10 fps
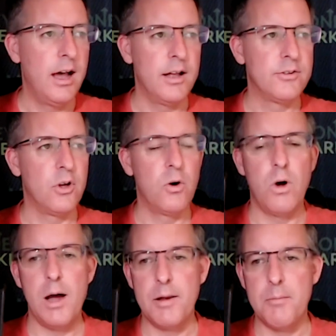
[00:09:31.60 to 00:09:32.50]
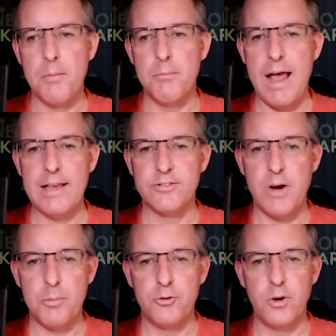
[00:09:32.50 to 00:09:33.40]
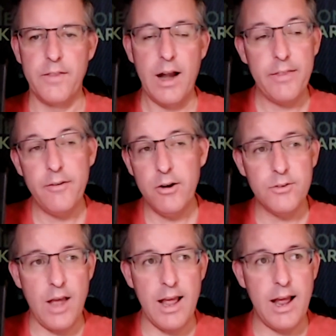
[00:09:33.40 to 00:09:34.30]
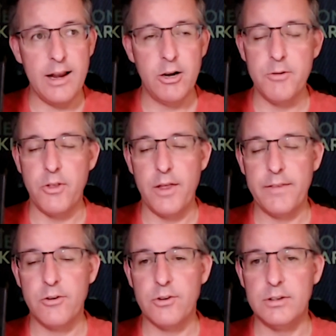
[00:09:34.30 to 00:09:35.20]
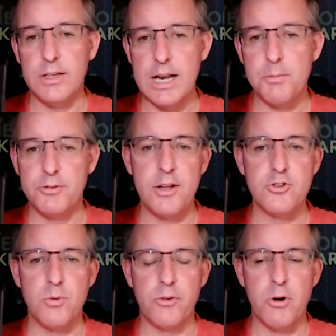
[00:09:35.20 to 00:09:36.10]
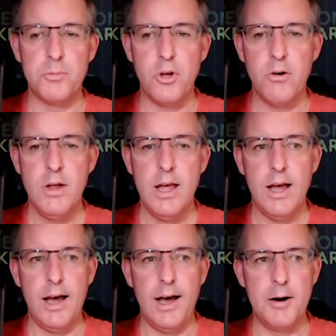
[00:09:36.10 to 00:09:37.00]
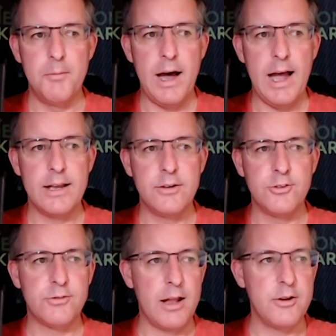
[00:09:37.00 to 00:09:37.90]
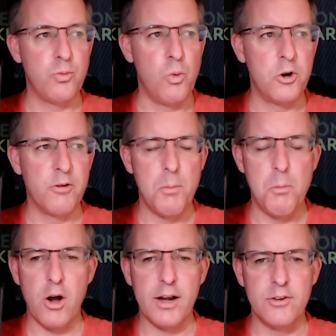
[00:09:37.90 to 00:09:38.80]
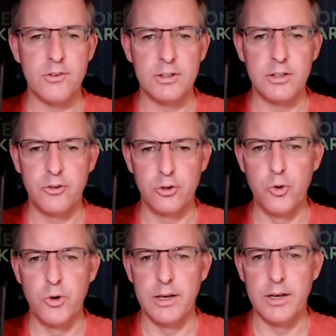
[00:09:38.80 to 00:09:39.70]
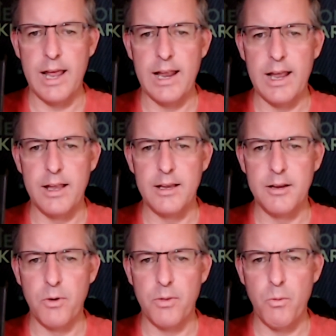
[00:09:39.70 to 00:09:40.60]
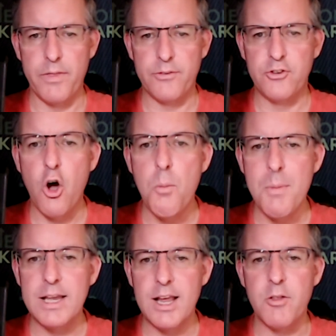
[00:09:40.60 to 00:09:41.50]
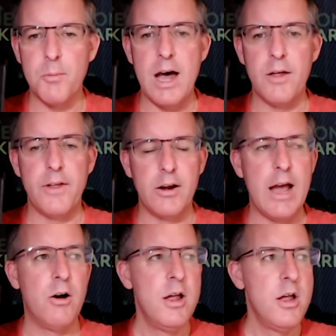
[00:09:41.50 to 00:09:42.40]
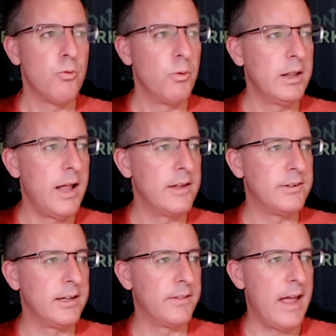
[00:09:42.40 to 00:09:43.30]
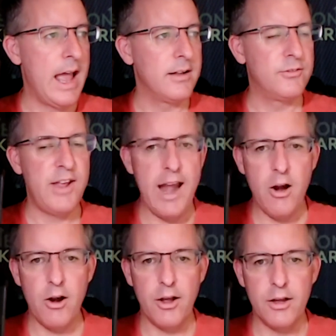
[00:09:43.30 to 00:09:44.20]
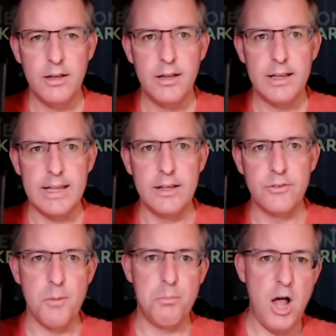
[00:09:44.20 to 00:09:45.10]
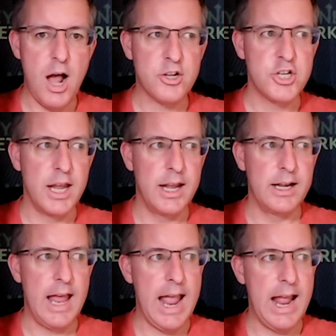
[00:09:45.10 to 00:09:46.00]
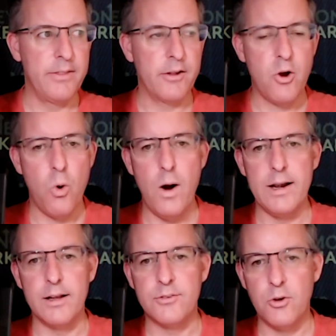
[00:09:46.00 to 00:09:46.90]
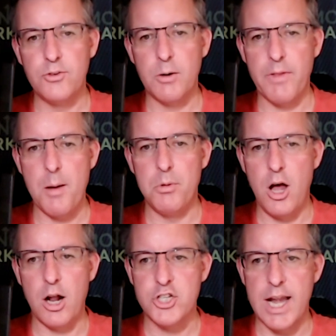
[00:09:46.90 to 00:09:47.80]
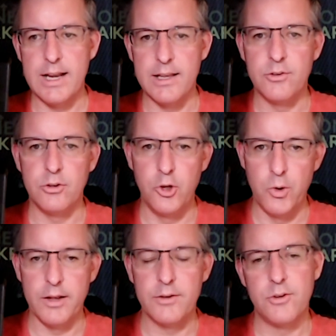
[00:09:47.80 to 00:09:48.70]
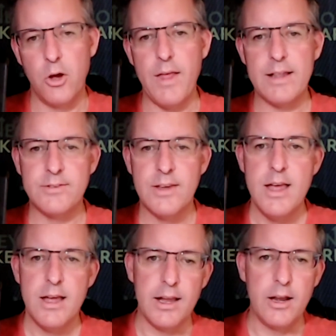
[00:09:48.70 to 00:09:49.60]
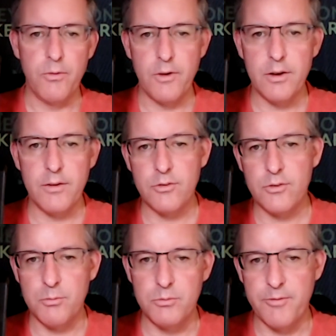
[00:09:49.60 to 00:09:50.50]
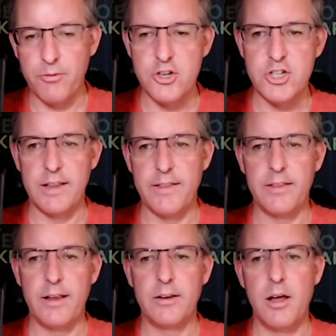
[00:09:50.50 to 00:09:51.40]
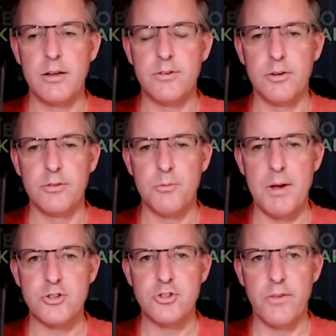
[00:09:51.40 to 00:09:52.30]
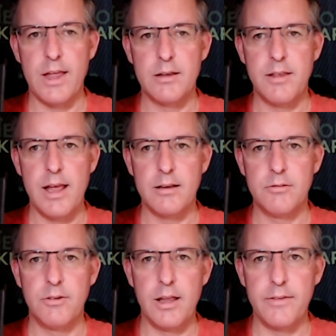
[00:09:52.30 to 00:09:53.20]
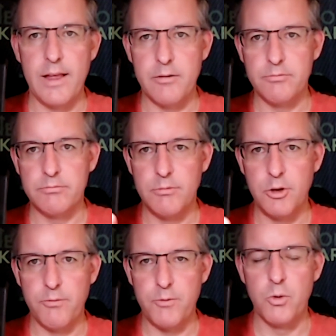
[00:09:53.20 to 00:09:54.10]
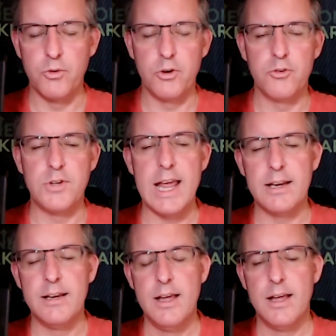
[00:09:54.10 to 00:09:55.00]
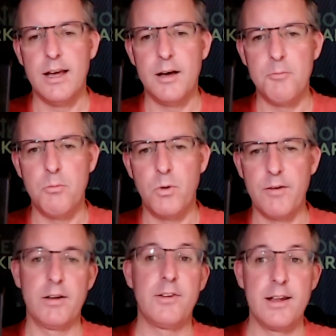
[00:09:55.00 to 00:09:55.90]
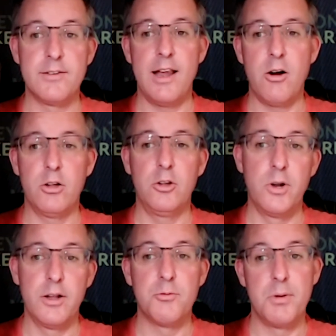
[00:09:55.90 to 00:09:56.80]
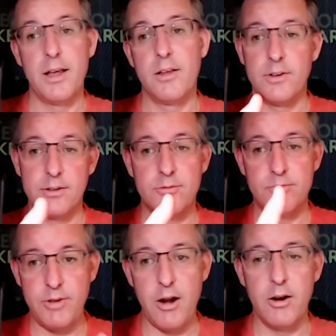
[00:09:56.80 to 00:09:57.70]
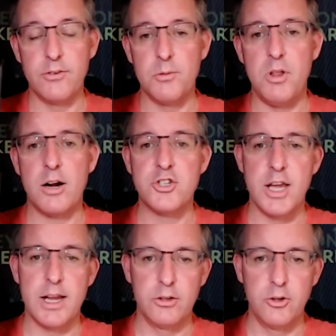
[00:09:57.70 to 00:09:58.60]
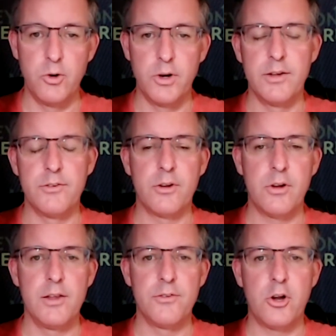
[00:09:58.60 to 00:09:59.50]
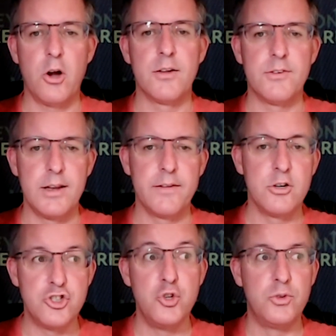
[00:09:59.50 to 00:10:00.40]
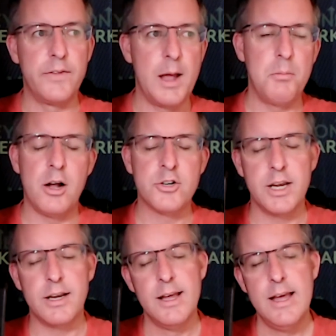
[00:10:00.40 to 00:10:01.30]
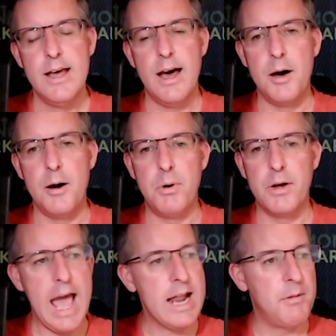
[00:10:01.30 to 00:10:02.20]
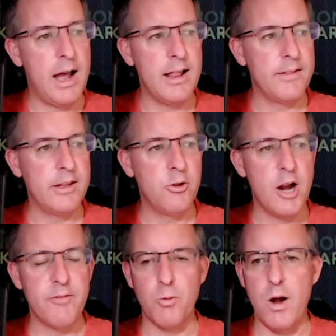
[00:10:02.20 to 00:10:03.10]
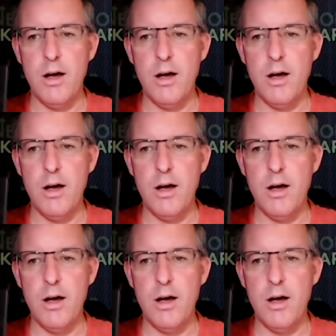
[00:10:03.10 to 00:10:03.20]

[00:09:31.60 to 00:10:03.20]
Uh, so I'm a massive opportunity there, and there is. I, I, agree with you. I think there's a lot of potential with crypto. Um, I just I just wonder if the market is a little diluted, eh, eh, eh, you know, with with so many of them out there now. Realizing that Terra is the blockchain and the coin associated with that blockchain is Luna. So that's you know there, there's some differentiating thing uh, to to make sure that that that, that you know viewers understand um, whenever i say it's terra luna it's because it's terra is the blockchain luna is the, is the currency that is used on that blockchain um, but adam I, I, think you covered it